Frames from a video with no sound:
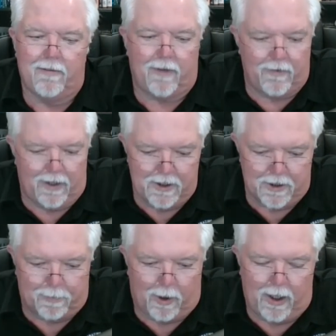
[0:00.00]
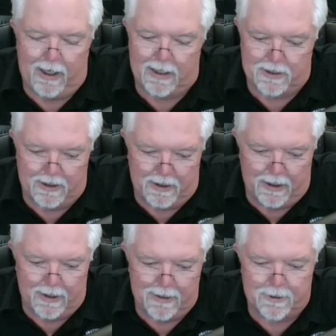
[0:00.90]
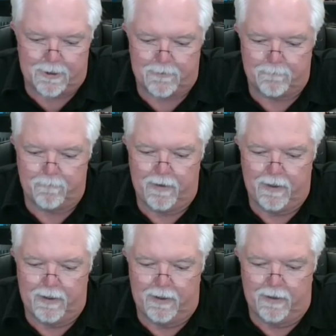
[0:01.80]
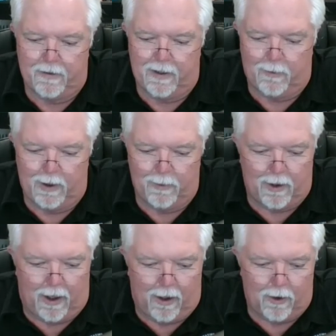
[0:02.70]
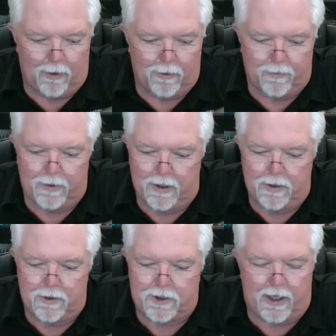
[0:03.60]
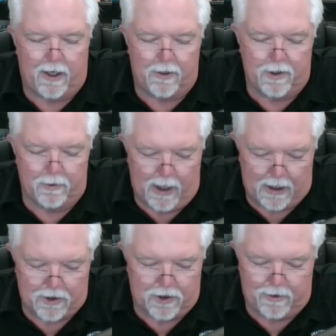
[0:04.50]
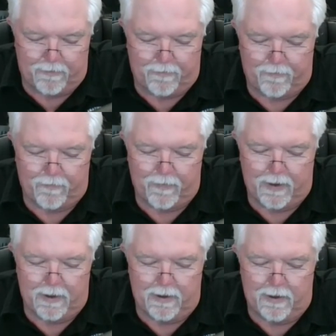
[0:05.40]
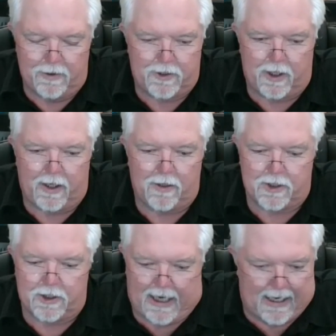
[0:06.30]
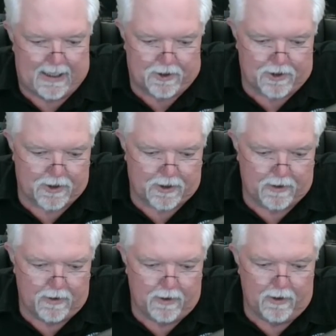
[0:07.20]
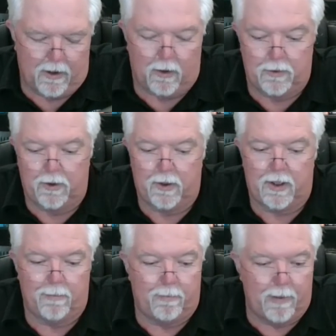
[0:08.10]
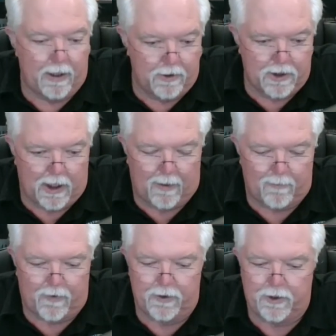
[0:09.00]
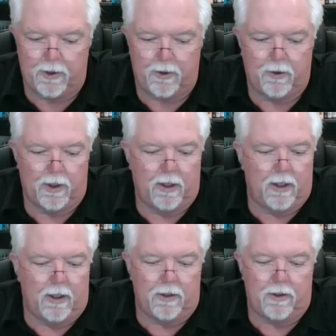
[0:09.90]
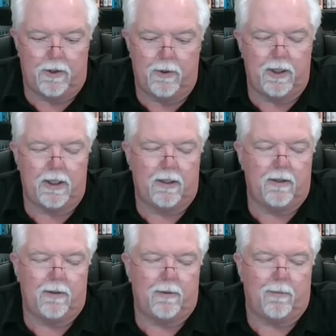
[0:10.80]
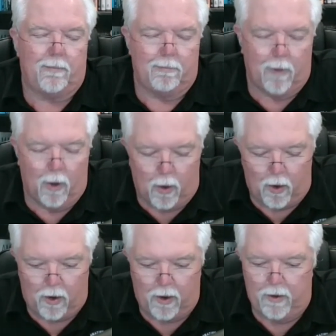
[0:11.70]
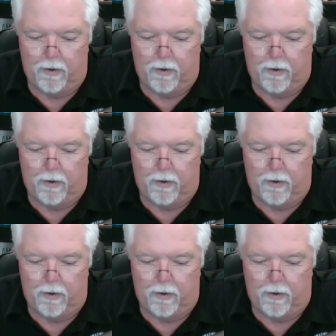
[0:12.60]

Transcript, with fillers: Father, I just pray as it does that we will all set our direction, set our sights on doing a better job for you, doing more